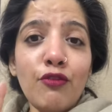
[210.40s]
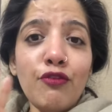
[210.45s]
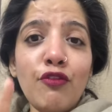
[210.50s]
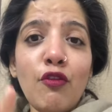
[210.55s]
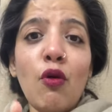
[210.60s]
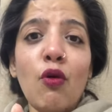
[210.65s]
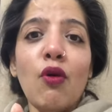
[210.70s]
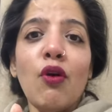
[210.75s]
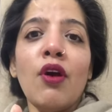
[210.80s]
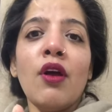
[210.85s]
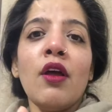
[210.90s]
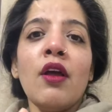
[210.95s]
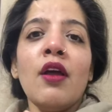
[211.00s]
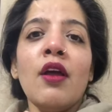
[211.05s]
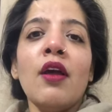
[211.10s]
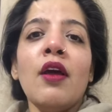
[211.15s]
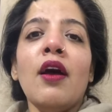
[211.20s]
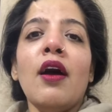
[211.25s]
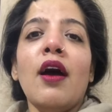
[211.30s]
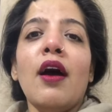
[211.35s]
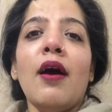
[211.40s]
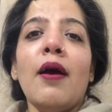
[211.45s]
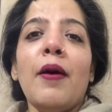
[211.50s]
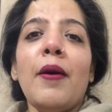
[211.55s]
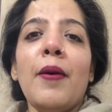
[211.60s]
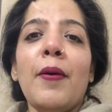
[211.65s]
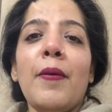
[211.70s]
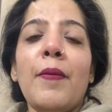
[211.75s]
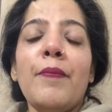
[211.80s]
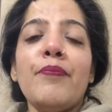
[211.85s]
Four,
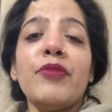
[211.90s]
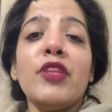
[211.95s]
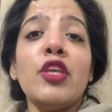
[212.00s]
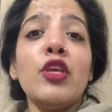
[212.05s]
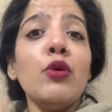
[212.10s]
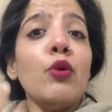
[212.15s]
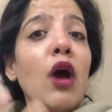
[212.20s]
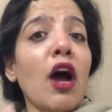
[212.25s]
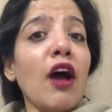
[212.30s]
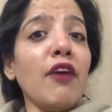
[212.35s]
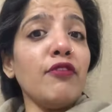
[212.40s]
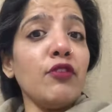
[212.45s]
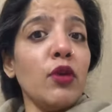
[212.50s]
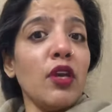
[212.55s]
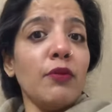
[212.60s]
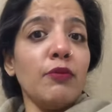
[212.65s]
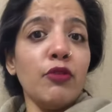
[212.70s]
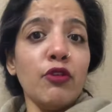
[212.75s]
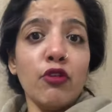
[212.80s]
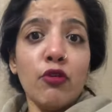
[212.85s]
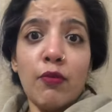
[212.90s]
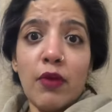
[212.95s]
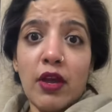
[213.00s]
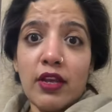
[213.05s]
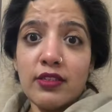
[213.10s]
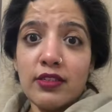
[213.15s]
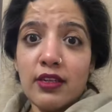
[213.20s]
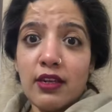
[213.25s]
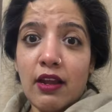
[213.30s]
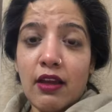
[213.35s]
you have to keep the
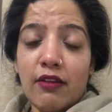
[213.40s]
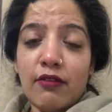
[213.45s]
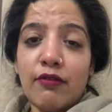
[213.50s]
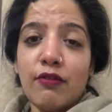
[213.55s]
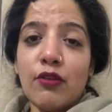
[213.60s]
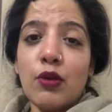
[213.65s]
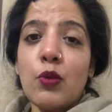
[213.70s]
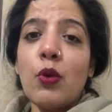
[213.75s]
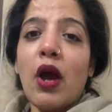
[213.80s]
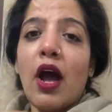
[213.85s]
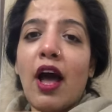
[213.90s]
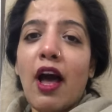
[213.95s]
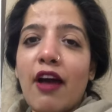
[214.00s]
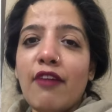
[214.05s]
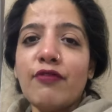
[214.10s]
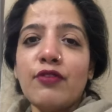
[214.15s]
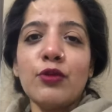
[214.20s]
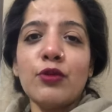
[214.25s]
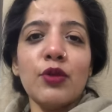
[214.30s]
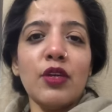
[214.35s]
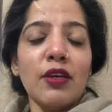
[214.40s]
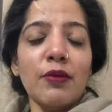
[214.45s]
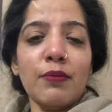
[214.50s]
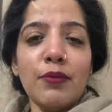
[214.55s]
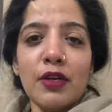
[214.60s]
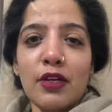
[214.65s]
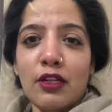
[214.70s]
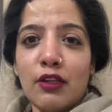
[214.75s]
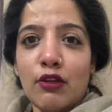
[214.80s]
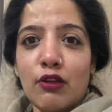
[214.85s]
romance alive. You have to keep
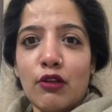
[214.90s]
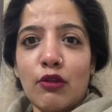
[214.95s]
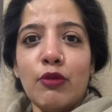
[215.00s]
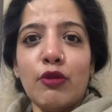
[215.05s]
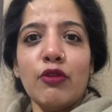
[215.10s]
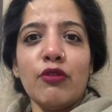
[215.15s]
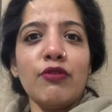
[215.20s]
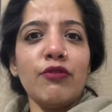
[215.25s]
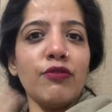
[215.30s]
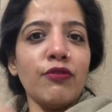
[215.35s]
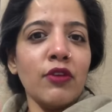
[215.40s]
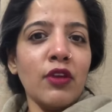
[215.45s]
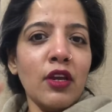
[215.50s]
a little bit of